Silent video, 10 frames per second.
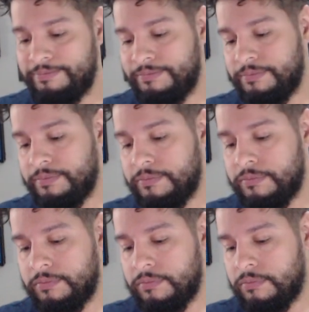
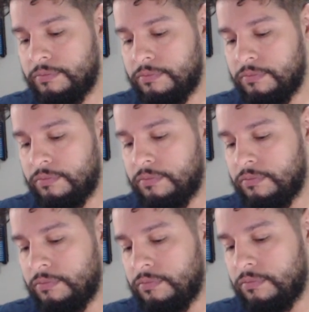
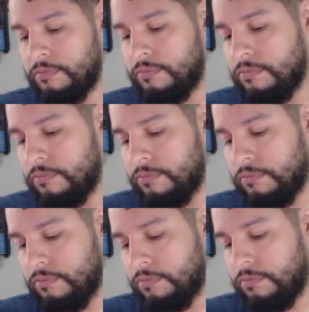
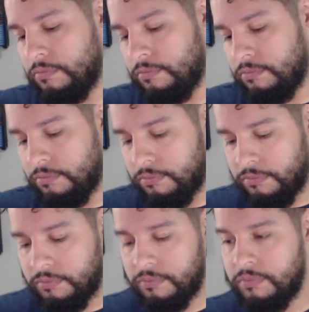
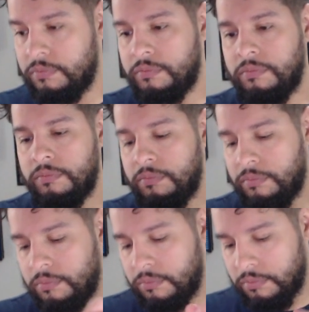
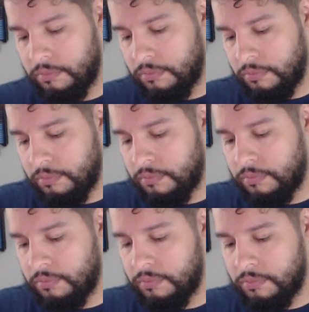
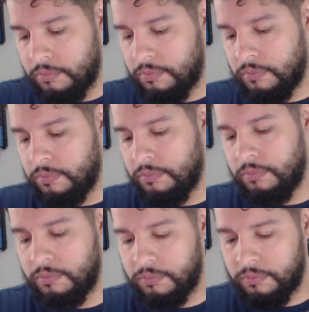
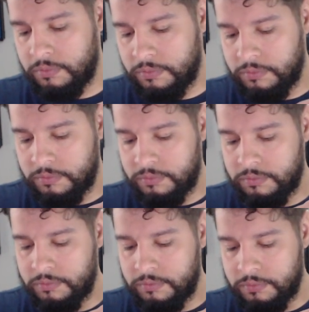
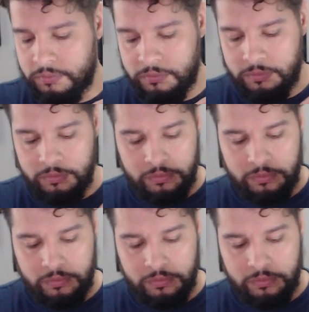Nothing is said.